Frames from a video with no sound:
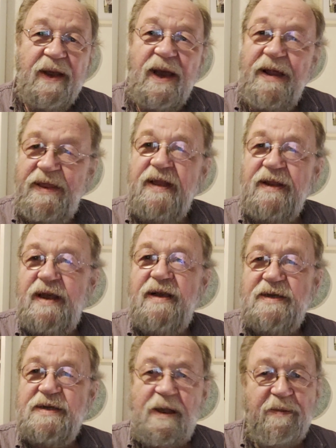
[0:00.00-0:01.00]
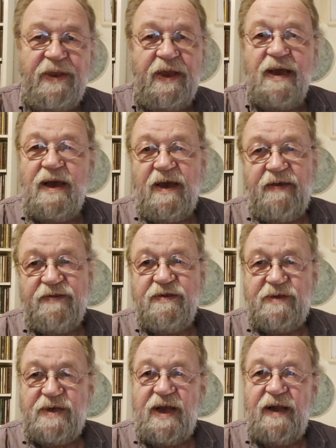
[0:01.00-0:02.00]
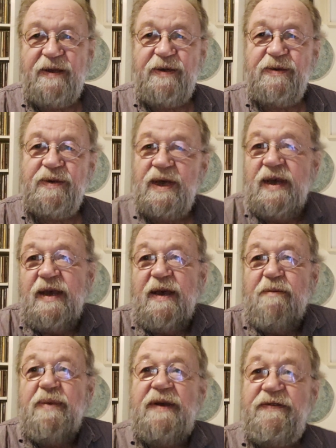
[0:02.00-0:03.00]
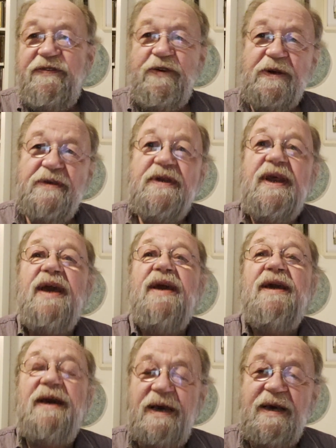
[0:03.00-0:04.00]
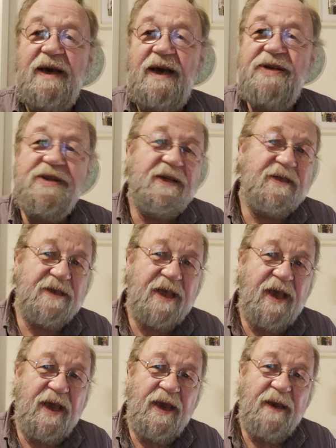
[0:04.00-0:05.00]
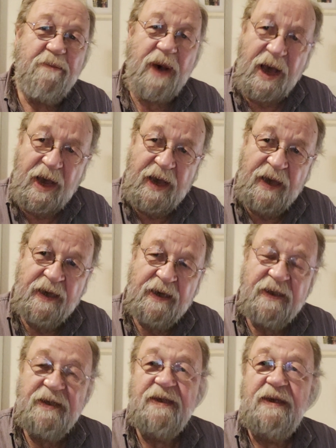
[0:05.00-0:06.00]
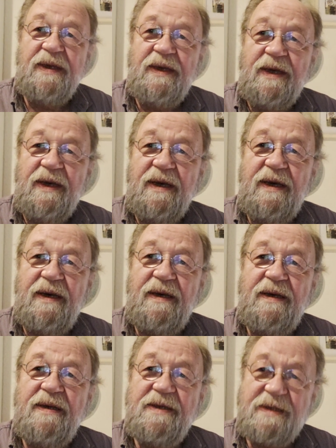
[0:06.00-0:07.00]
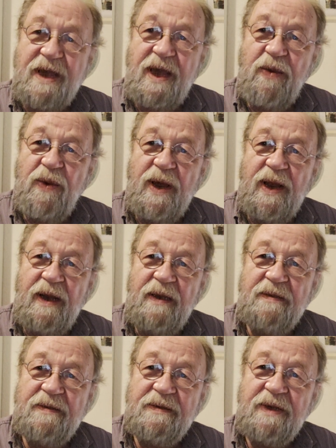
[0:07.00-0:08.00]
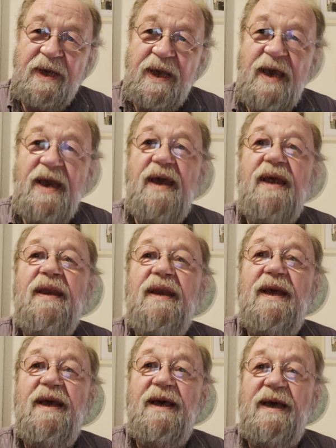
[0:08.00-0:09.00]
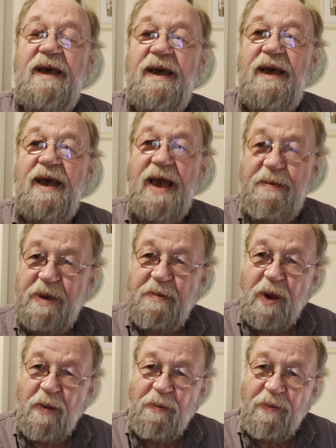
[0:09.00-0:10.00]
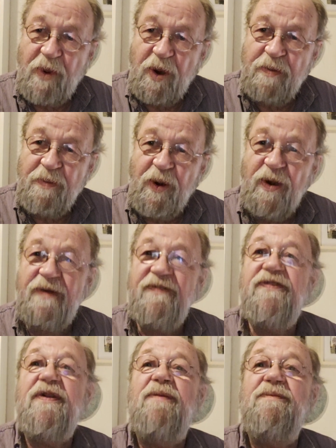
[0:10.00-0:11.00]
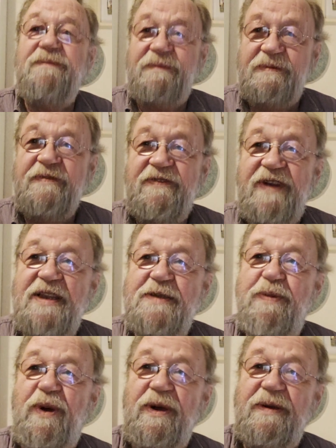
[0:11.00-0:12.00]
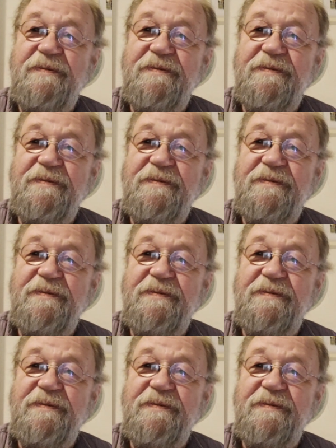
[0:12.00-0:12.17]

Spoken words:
I think there's something I have to tell you. But for today, I just say bye, stay well, and happy Moin Moin from Flensburg.